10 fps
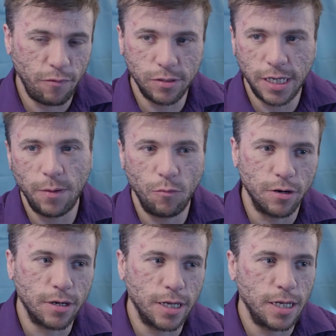full-time
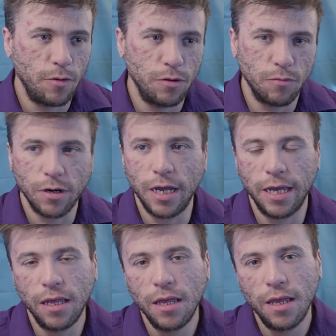work, and I would
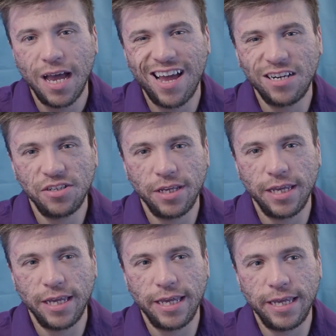work
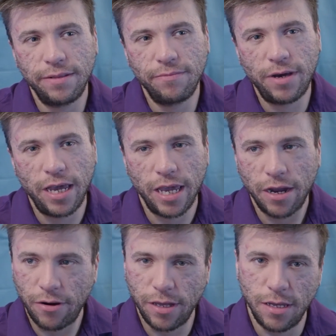actually in my
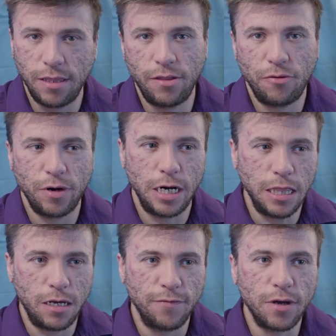area there were
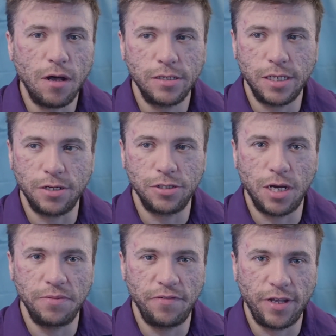a lot of call center
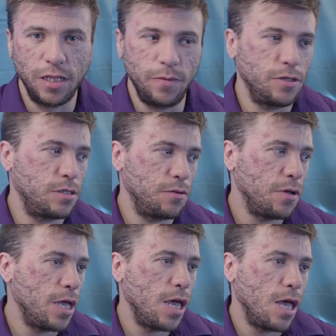jobs available. So